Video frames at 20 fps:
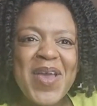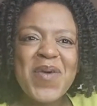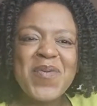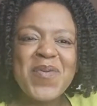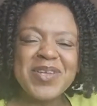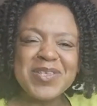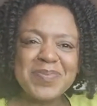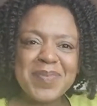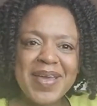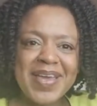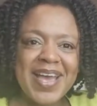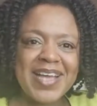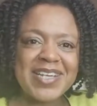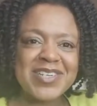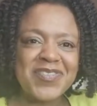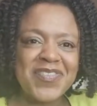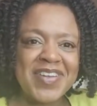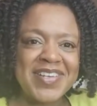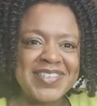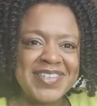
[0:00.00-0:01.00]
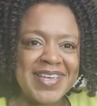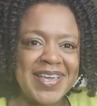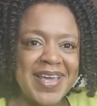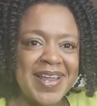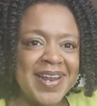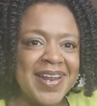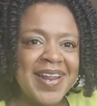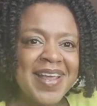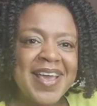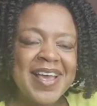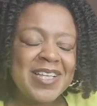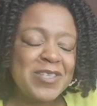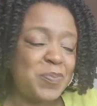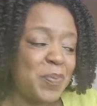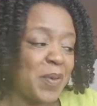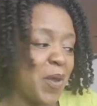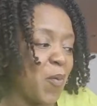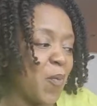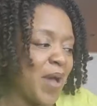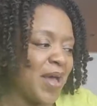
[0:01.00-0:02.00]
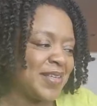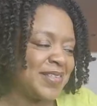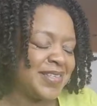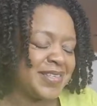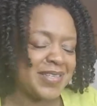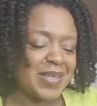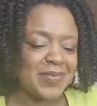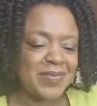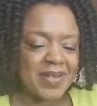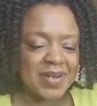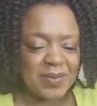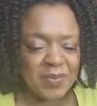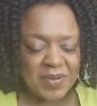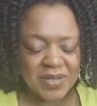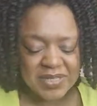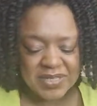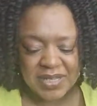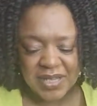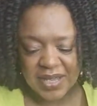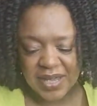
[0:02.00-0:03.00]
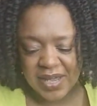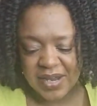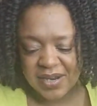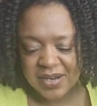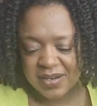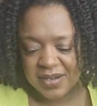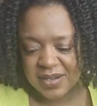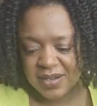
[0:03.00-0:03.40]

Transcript: What's my catchphrase again? It's been a while since I've done it. What is it again?